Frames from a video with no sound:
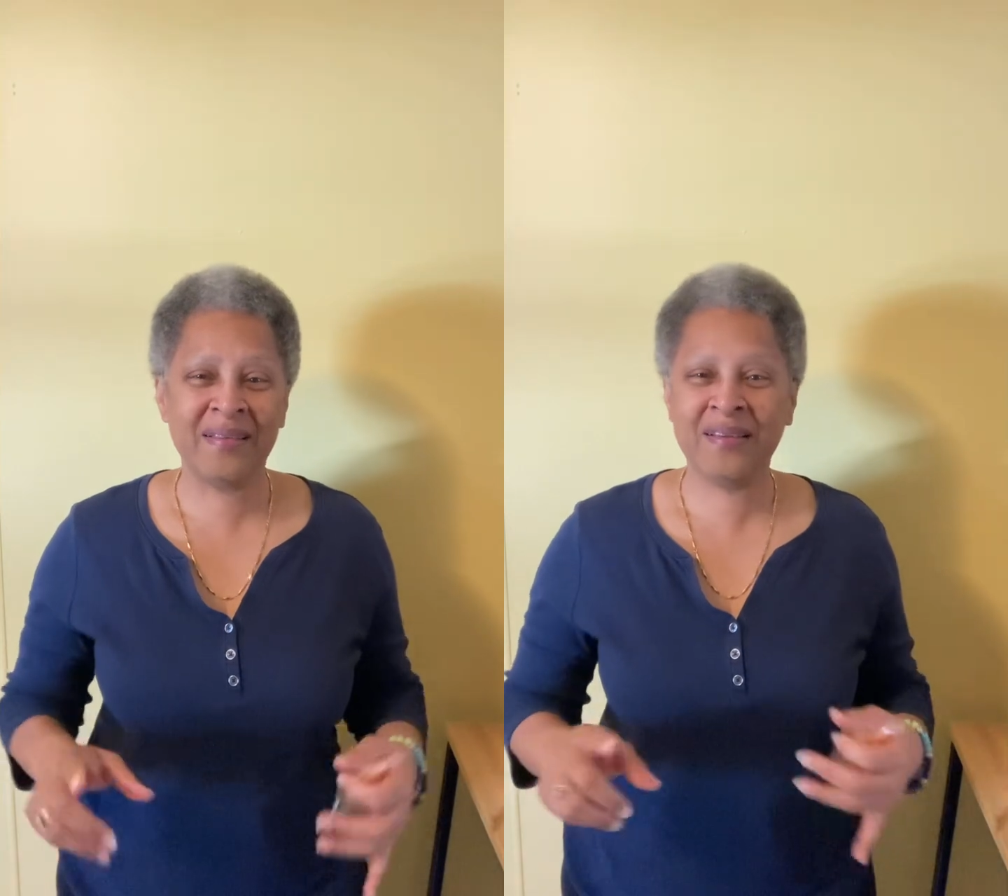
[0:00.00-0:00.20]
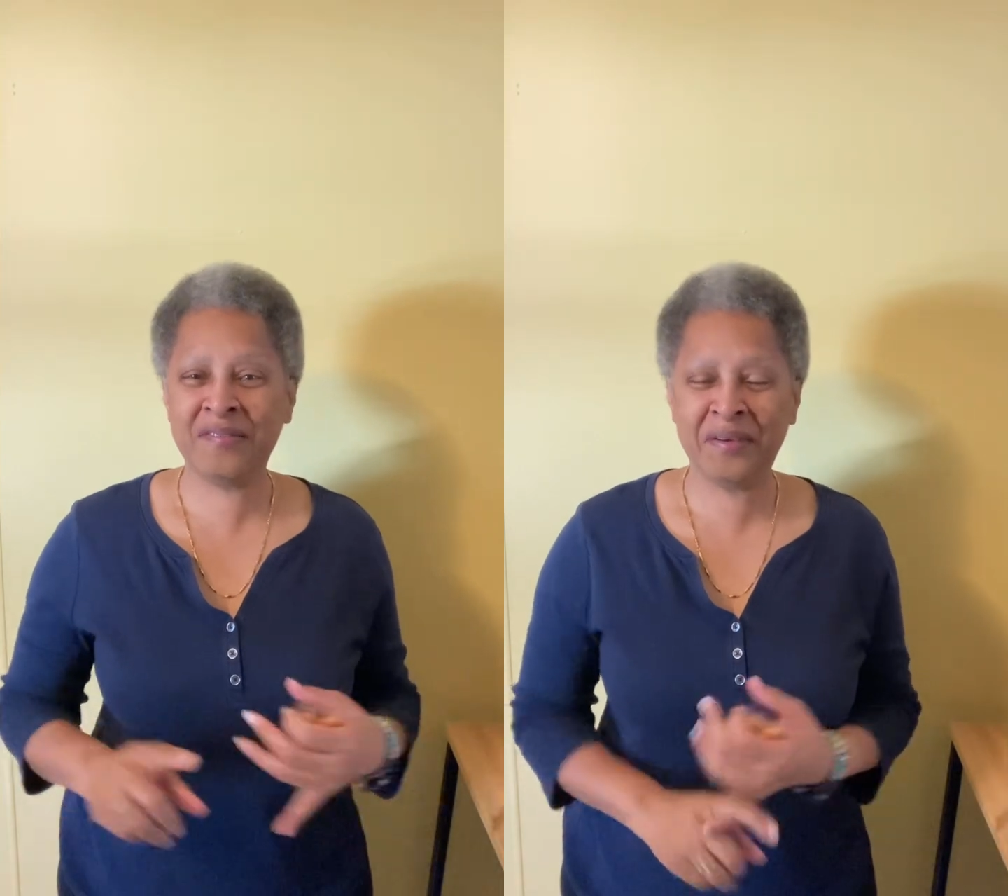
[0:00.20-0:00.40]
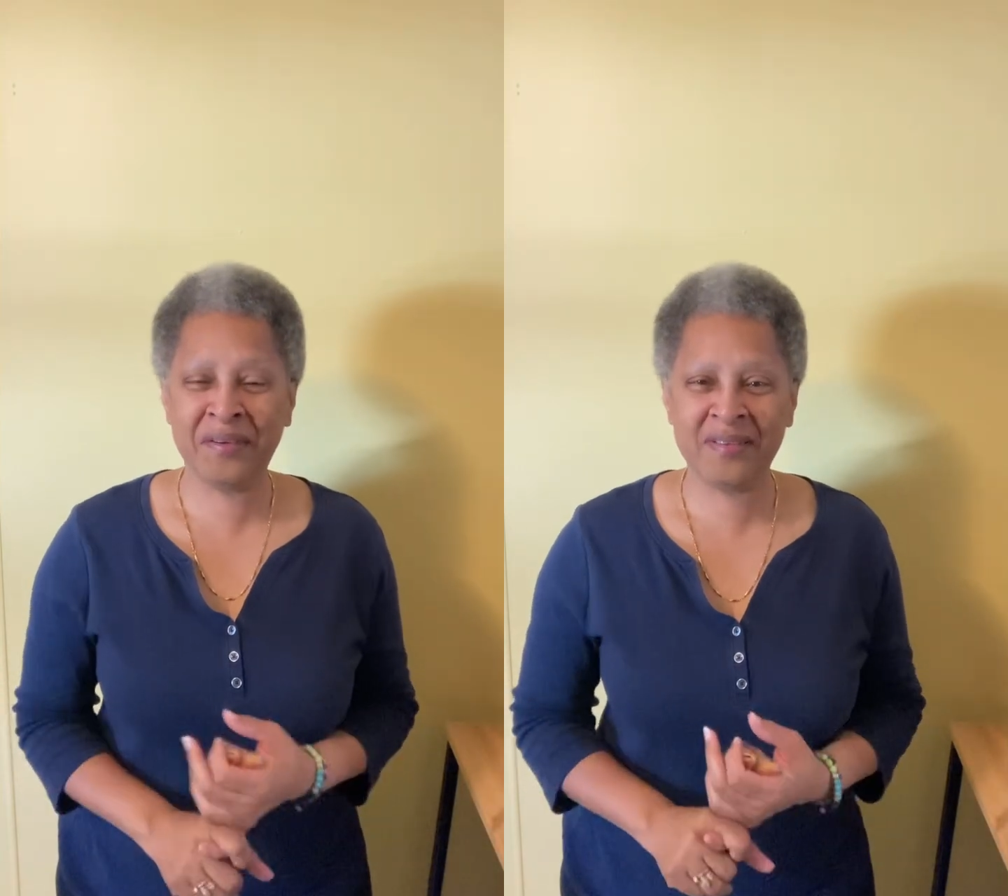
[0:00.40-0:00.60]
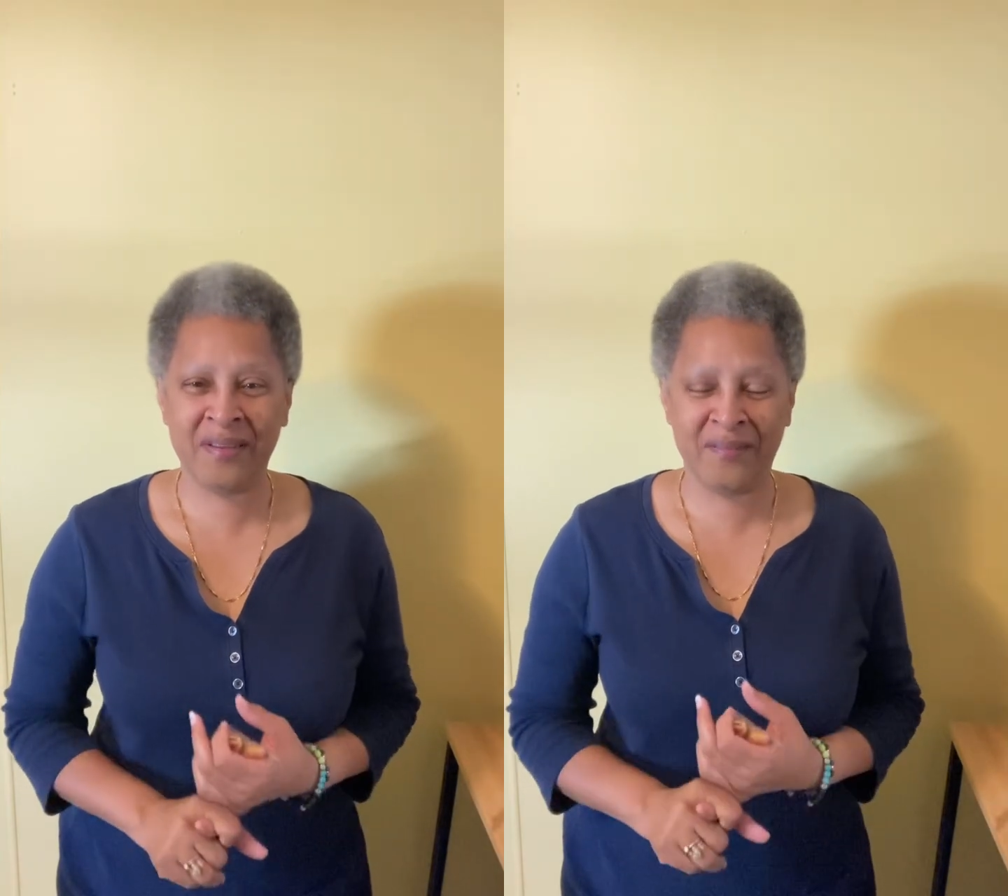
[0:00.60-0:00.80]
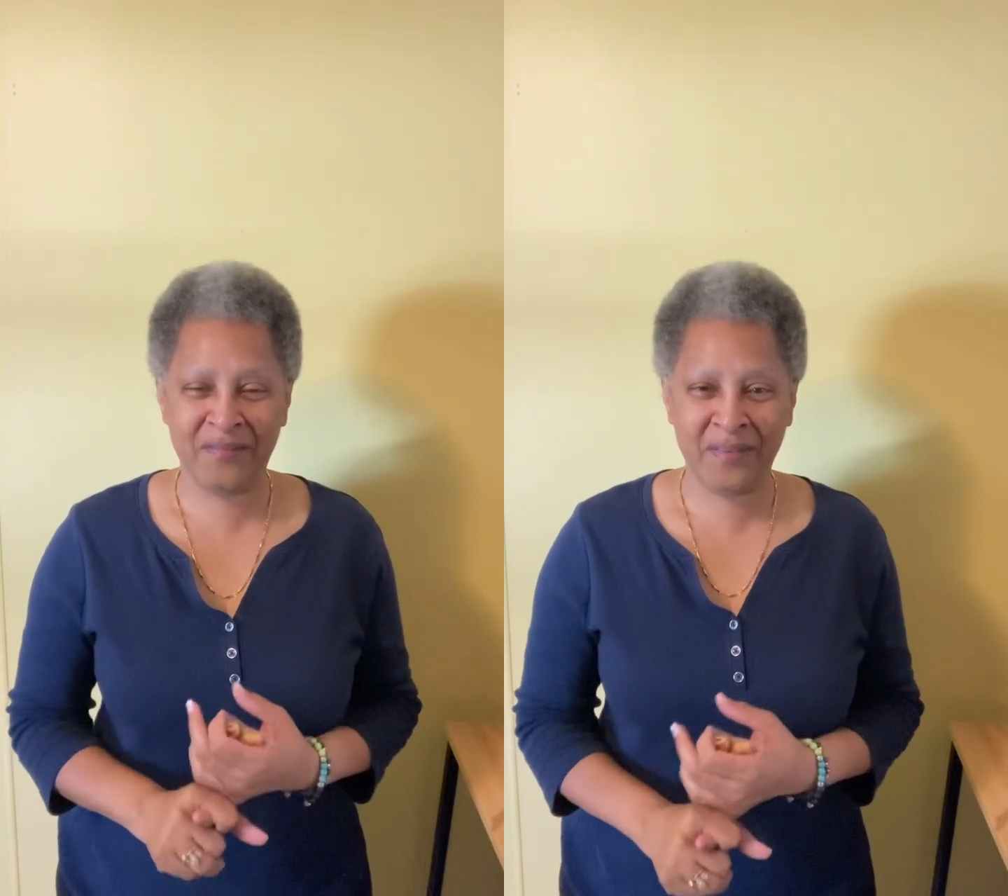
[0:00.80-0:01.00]
Let's focus
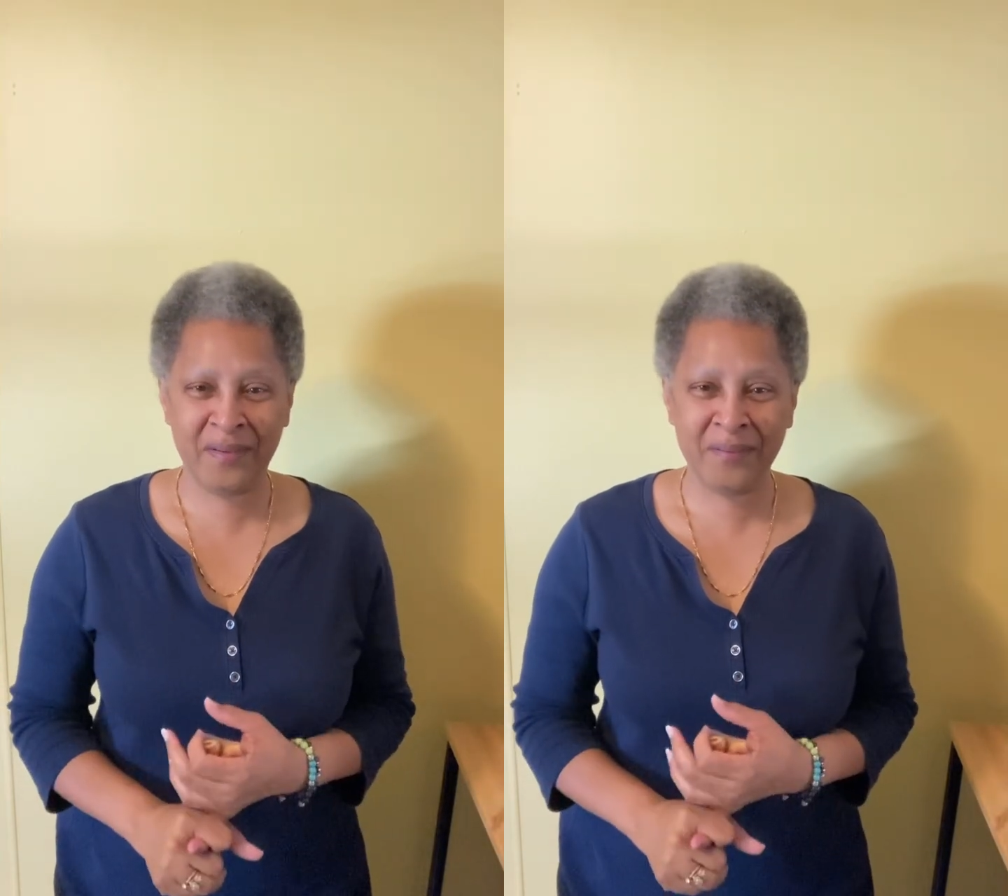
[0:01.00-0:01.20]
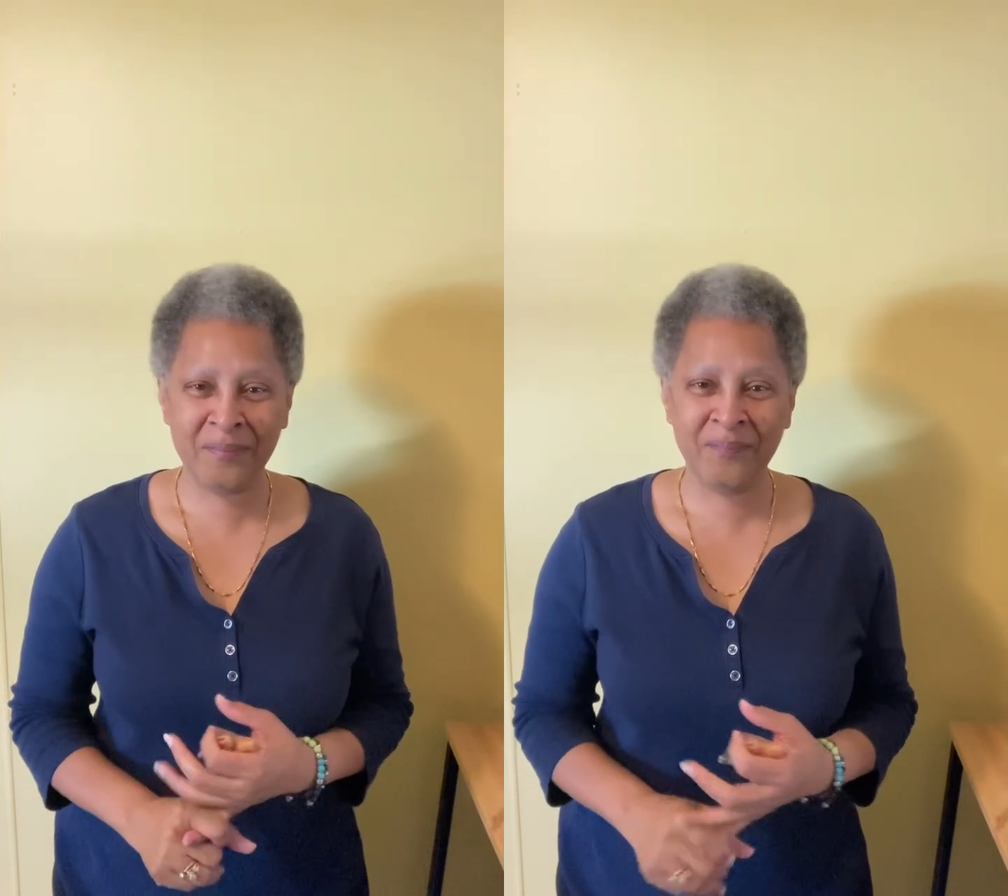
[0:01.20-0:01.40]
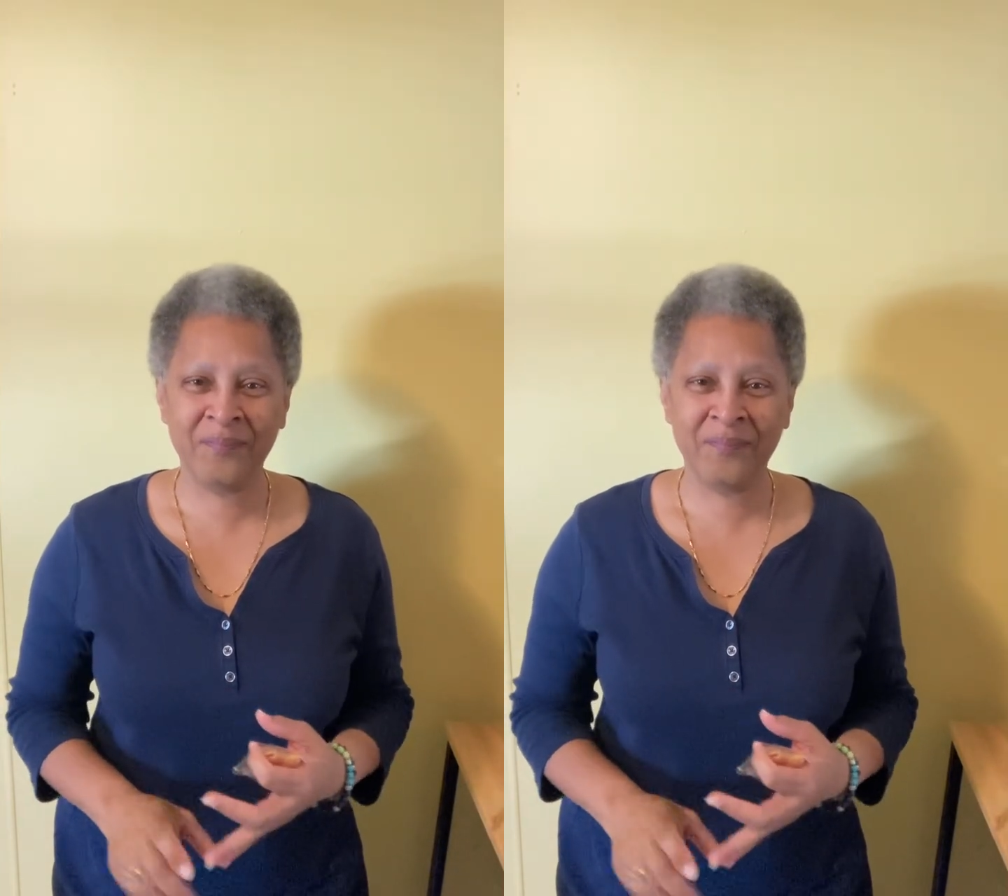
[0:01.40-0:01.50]
on fun.